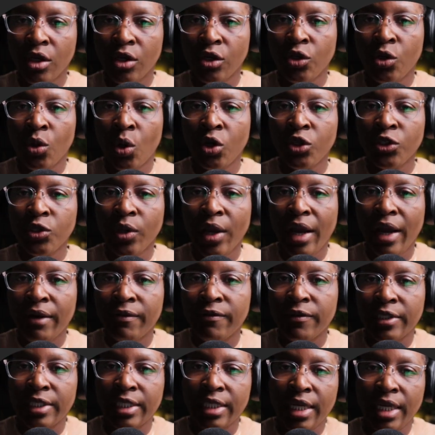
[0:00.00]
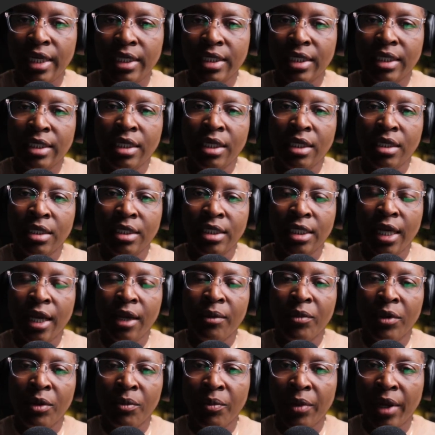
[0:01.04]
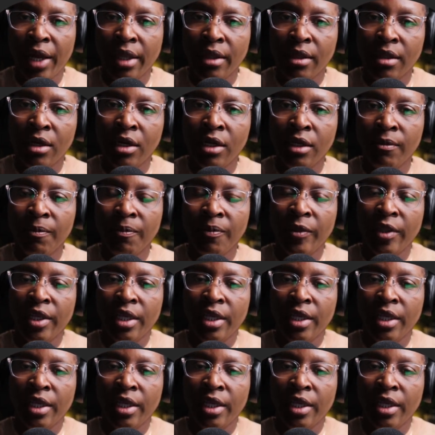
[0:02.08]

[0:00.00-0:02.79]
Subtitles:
You also have set data type in Python,